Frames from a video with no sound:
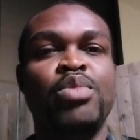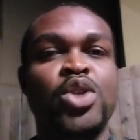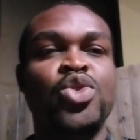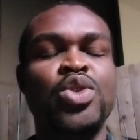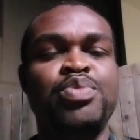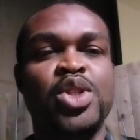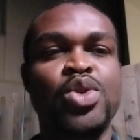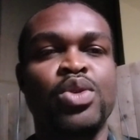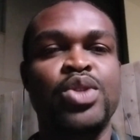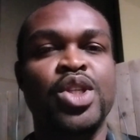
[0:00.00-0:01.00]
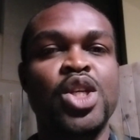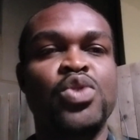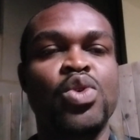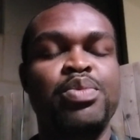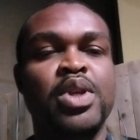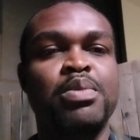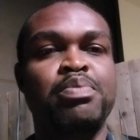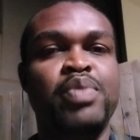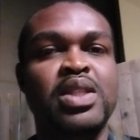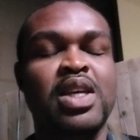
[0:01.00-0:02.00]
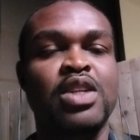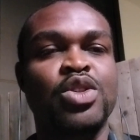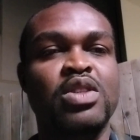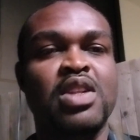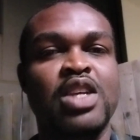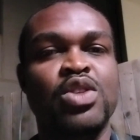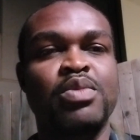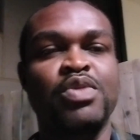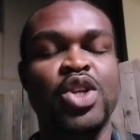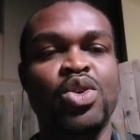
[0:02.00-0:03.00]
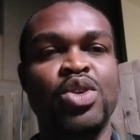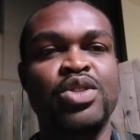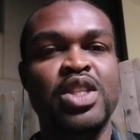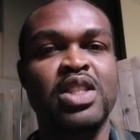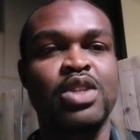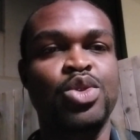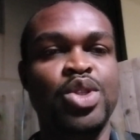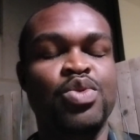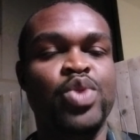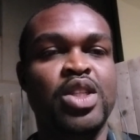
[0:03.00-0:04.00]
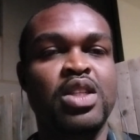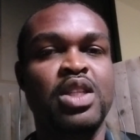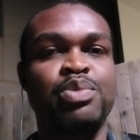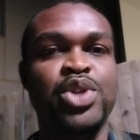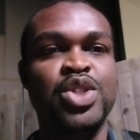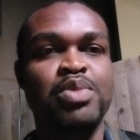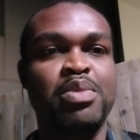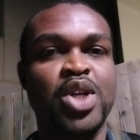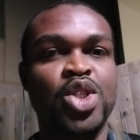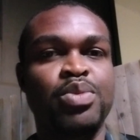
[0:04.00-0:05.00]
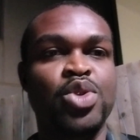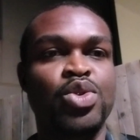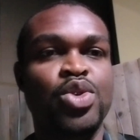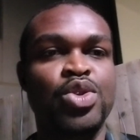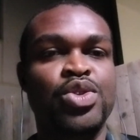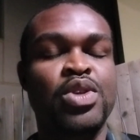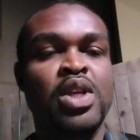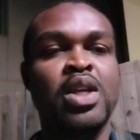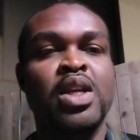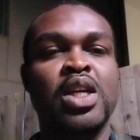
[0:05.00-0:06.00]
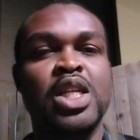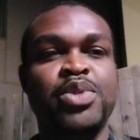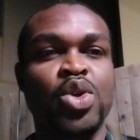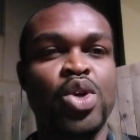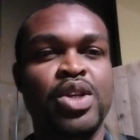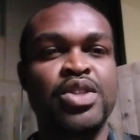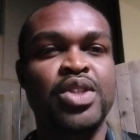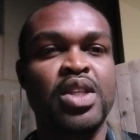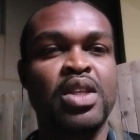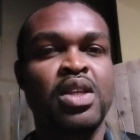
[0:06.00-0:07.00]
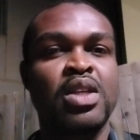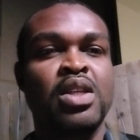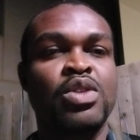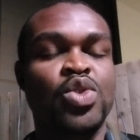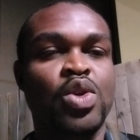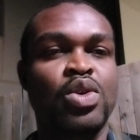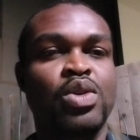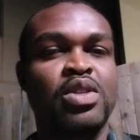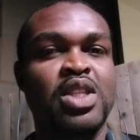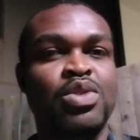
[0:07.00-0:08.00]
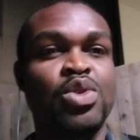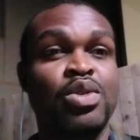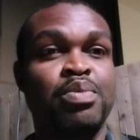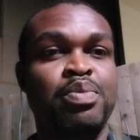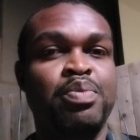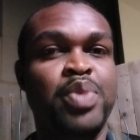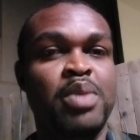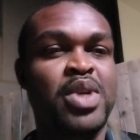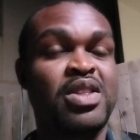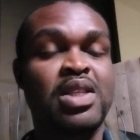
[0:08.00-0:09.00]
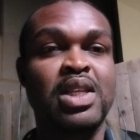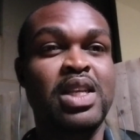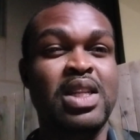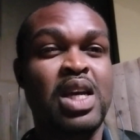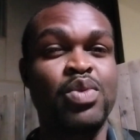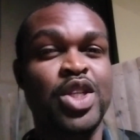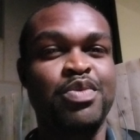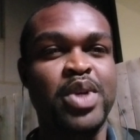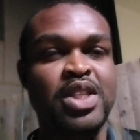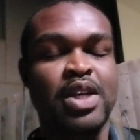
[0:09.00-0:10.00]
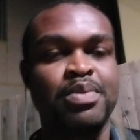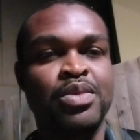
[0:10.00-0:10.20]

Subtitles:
But truth be told, it will be better, just like some of the countries are doing within the BRICS membership, to use cryptocurrency to settle payments. In that way, it's better,